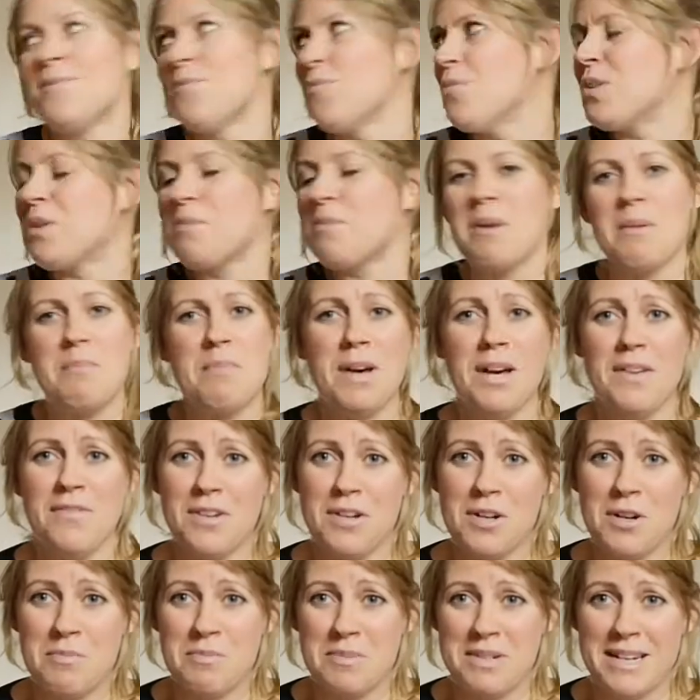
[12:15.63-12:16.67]
one of my perfect
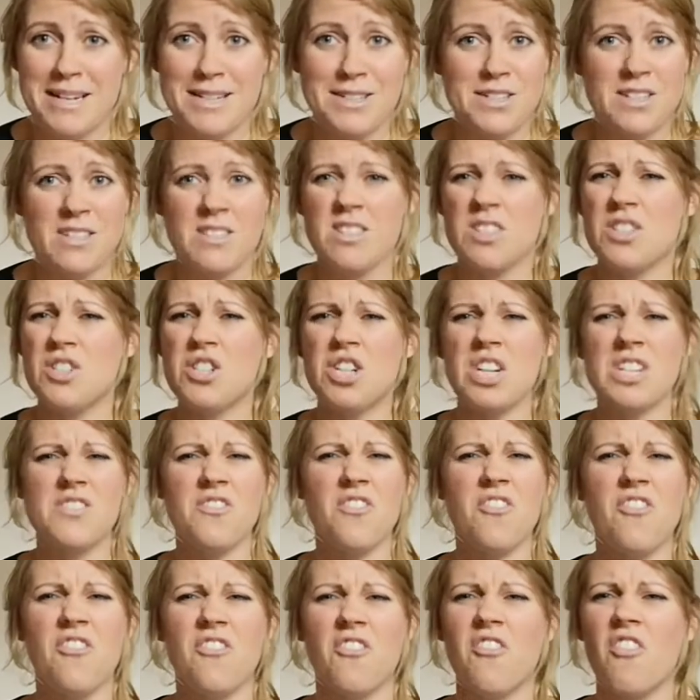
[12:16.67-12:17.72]
combinations, just
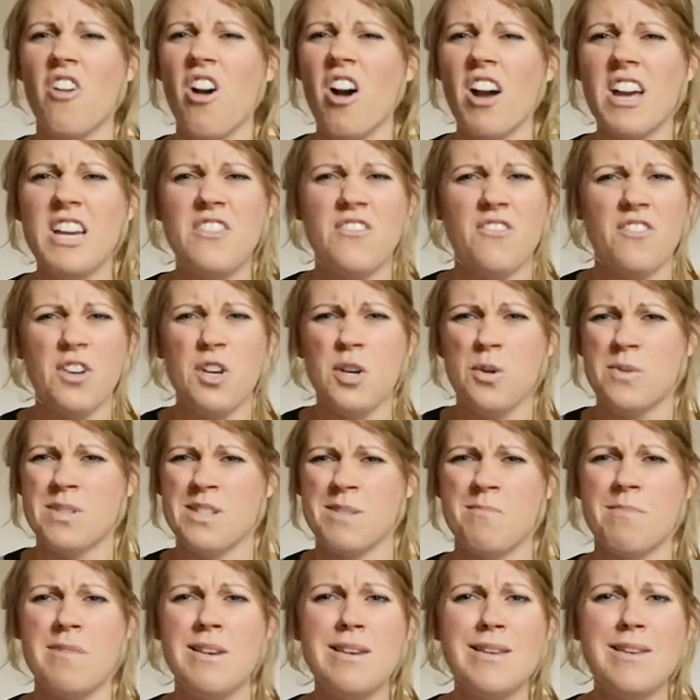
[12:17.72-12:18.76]
fried food,
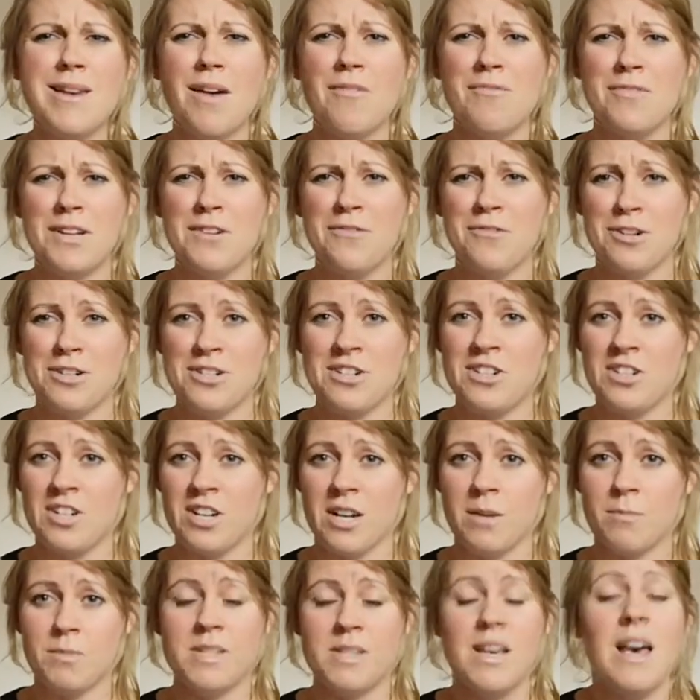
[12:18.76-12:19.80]
some lovely fish and
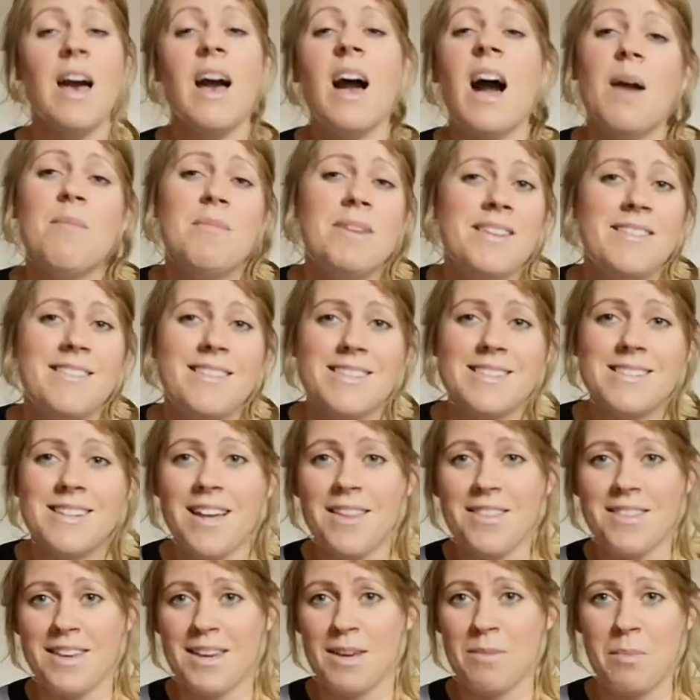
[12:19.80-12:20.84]
chips. I mean, there's
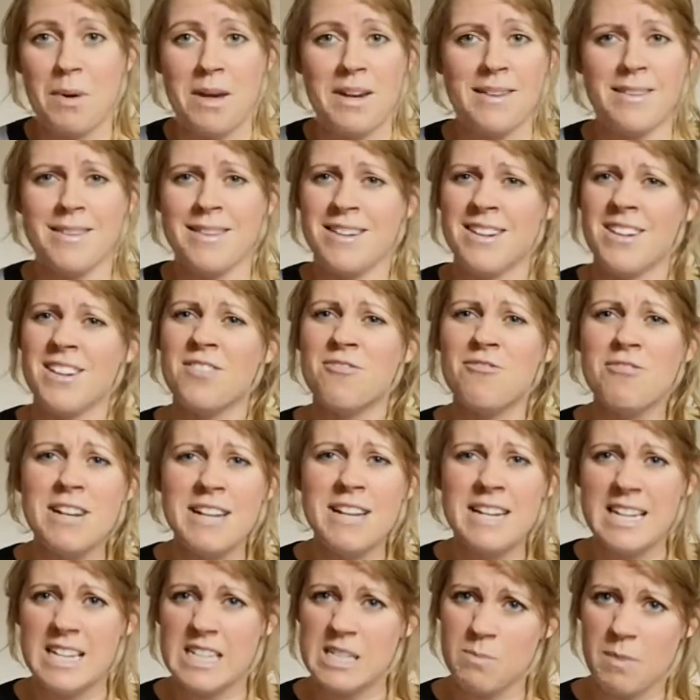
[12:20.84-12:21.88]
nothing better than a
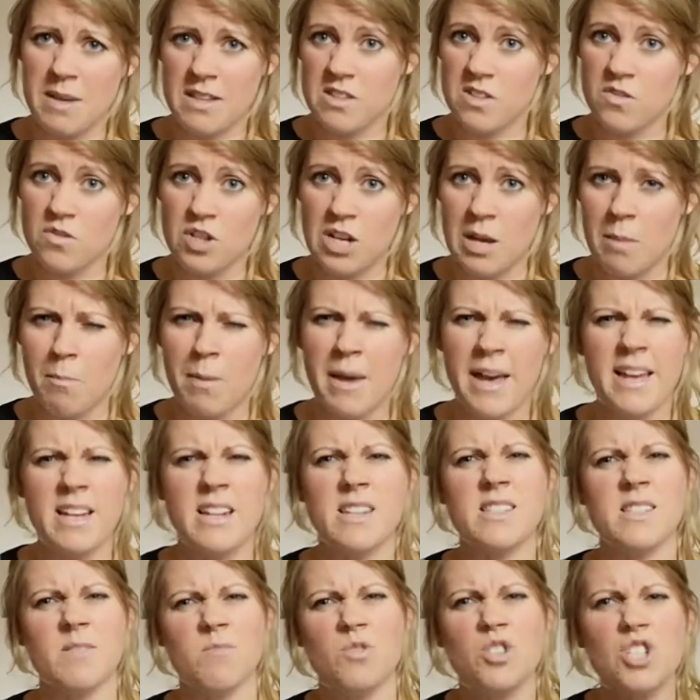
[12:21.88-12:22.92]
really expensive champagne
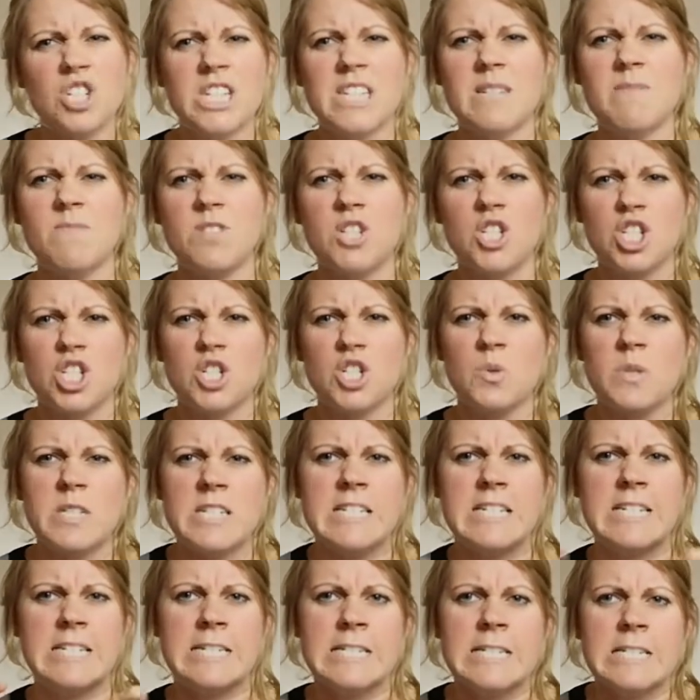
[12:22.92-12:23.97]
and some cheap, juicy,
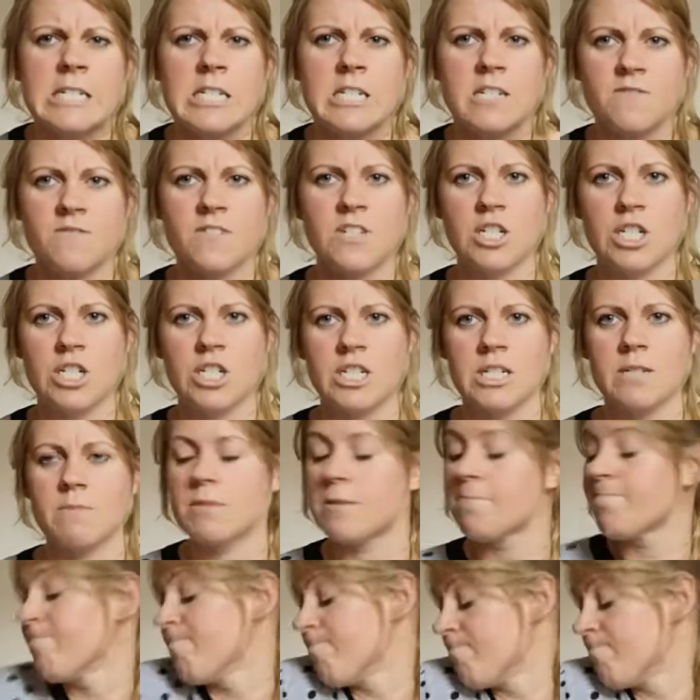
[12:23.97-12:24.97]
delicious fish and chips.